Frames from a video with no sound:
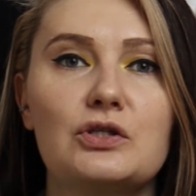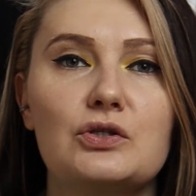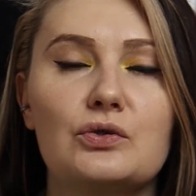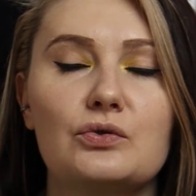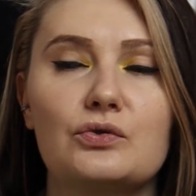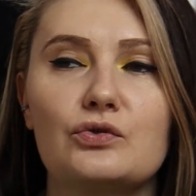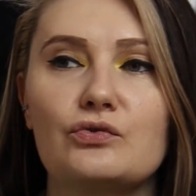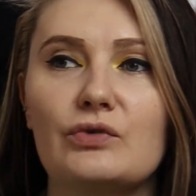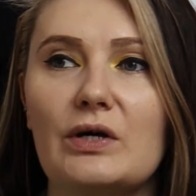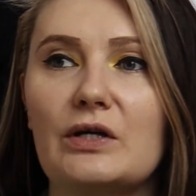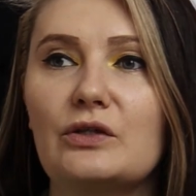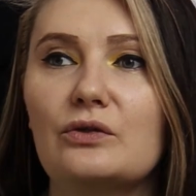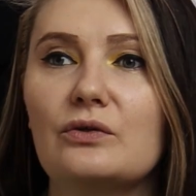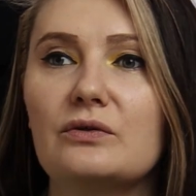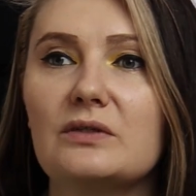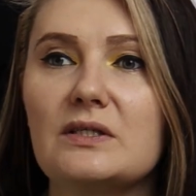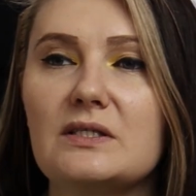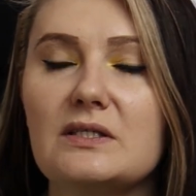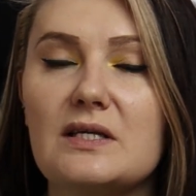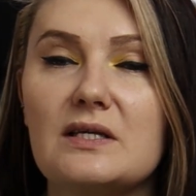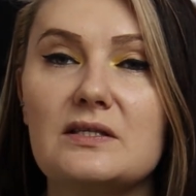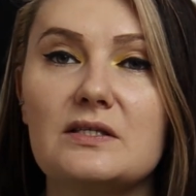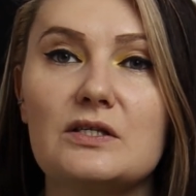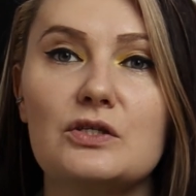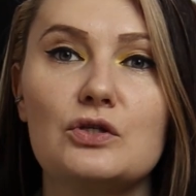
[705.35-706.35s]
to try to
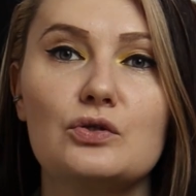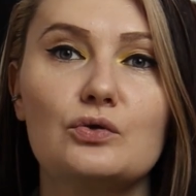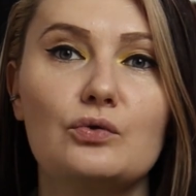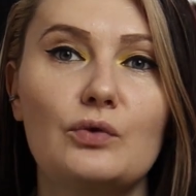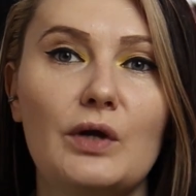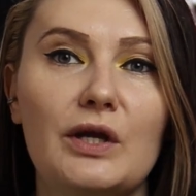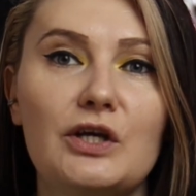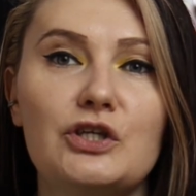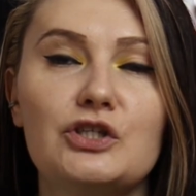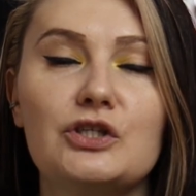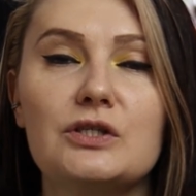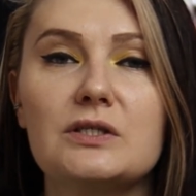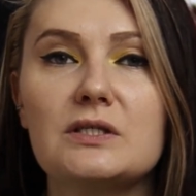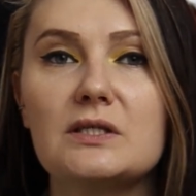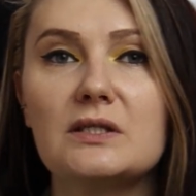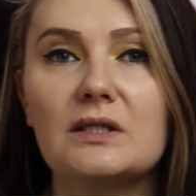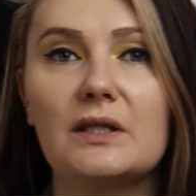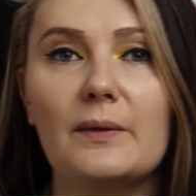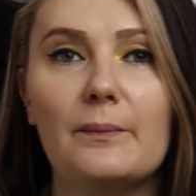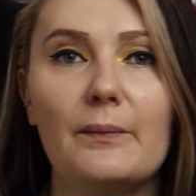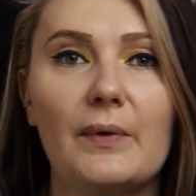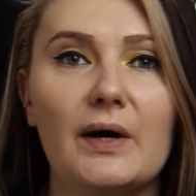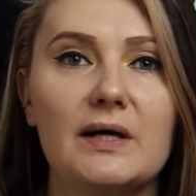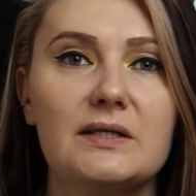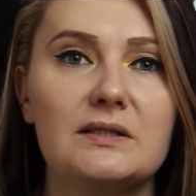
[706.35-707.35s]
understand the situations in
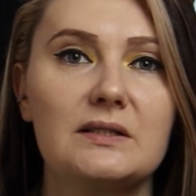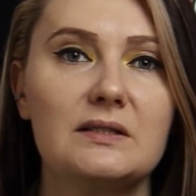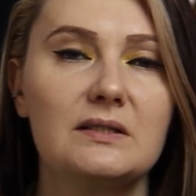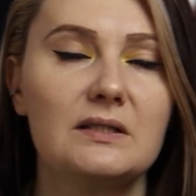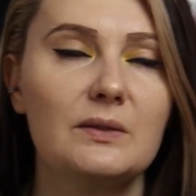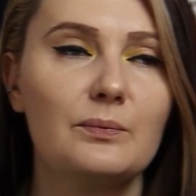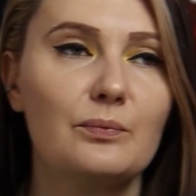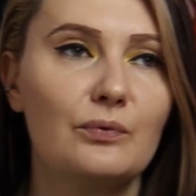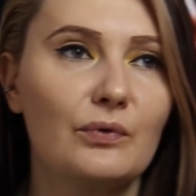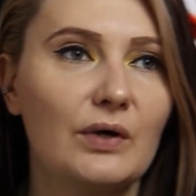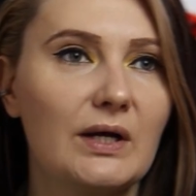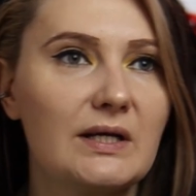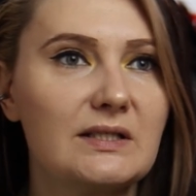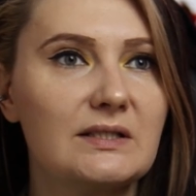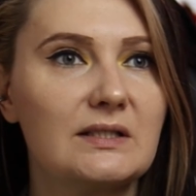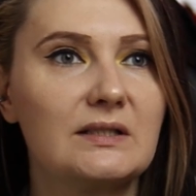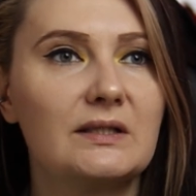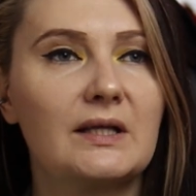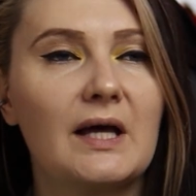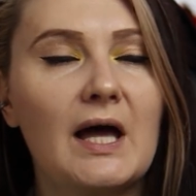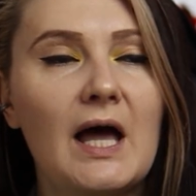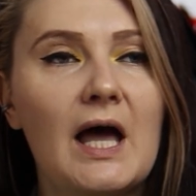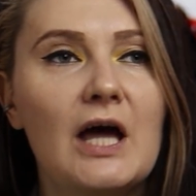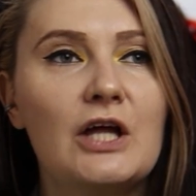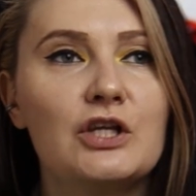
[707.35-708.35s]
the past and the
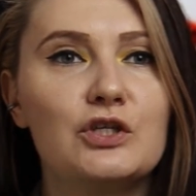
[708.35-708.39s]
present,